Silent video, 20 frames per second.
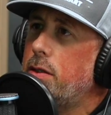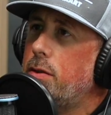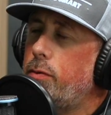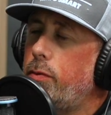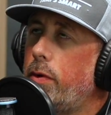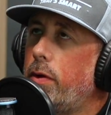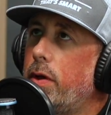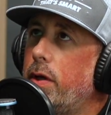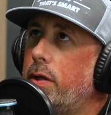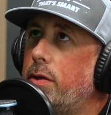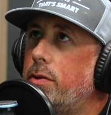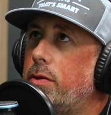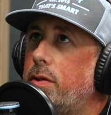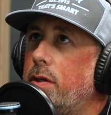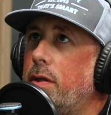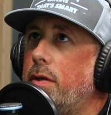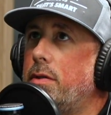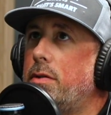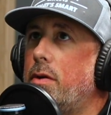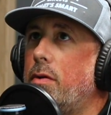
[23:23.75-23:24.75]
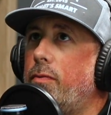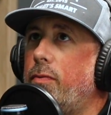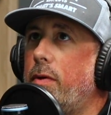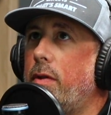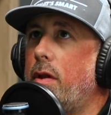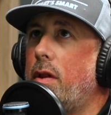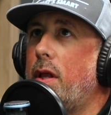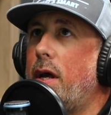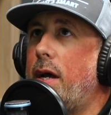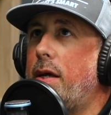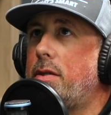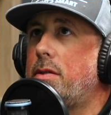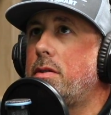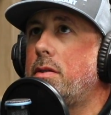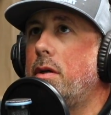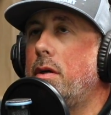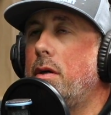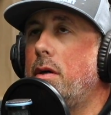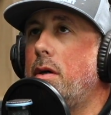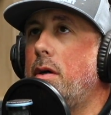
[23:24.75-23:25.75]
it's really interesting. So for the
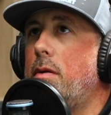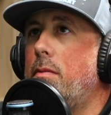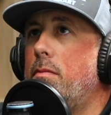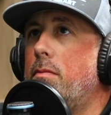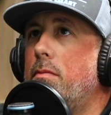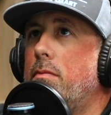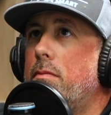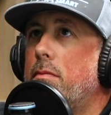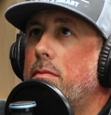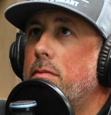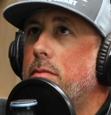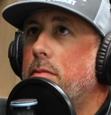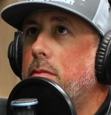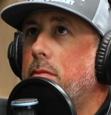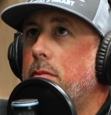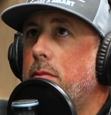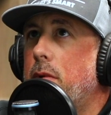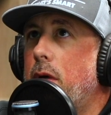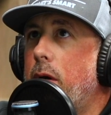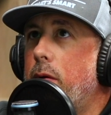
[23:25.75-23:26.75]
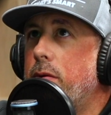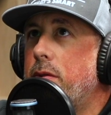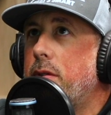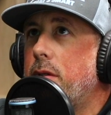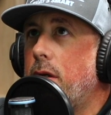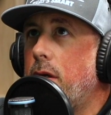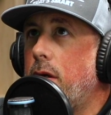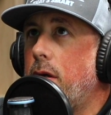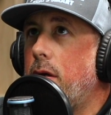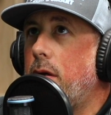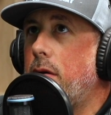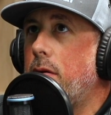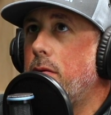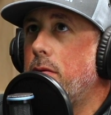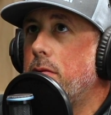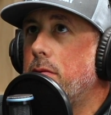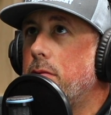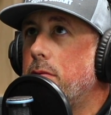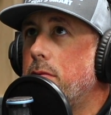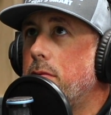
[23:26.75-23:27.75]
last, I would say
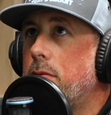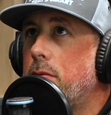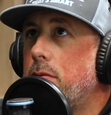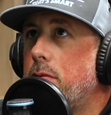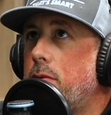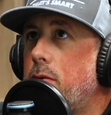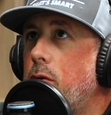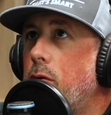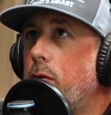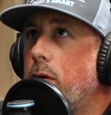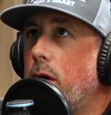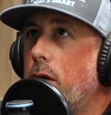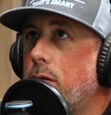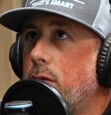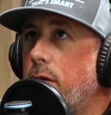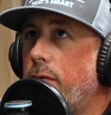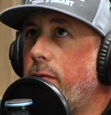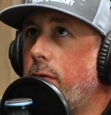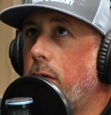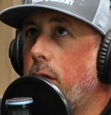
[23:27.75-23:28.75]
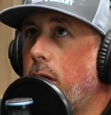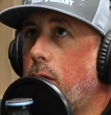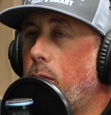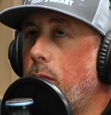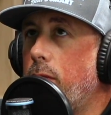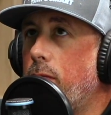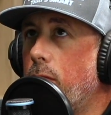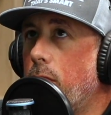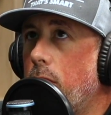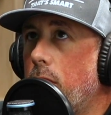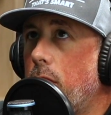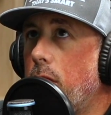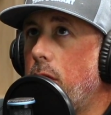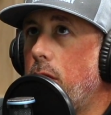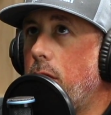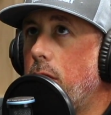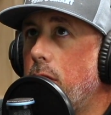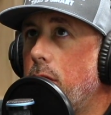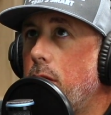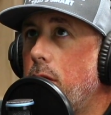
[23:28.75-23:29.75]
2 years, I feel like we've
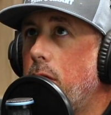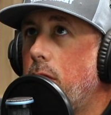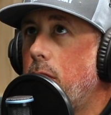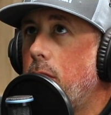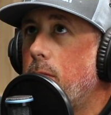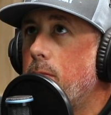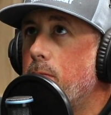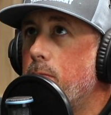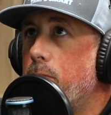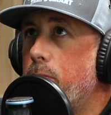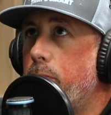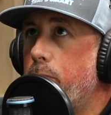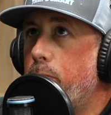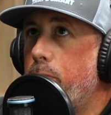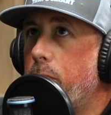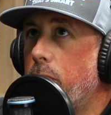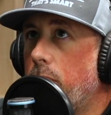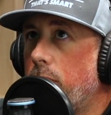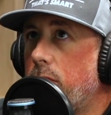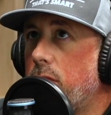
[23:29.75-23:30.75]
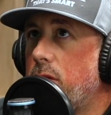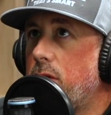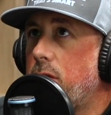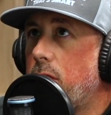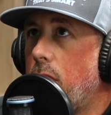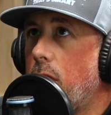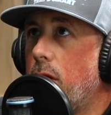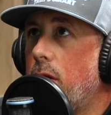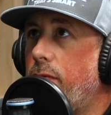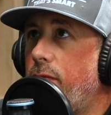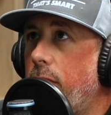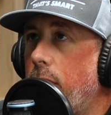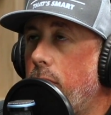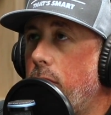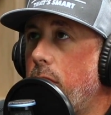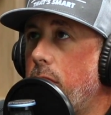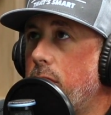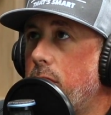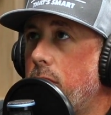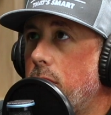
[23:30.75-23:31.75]
really built a solid
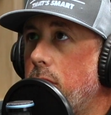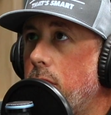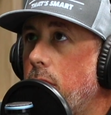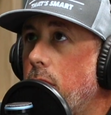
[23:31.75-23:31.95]
foundation.